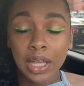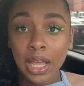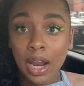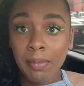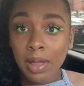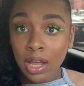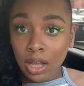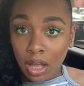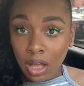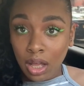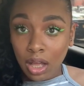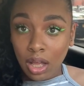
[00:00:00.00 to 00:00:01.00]
and I'm
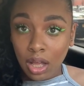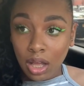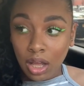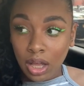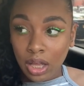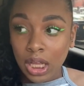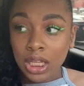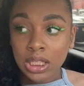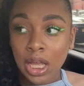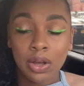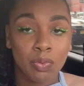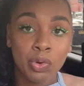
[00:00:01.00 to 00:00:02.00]
like, he's
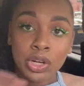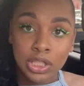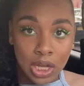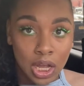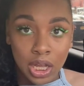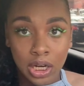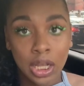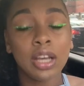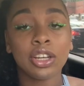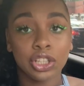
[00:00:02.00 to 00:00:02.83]
like, "We're done,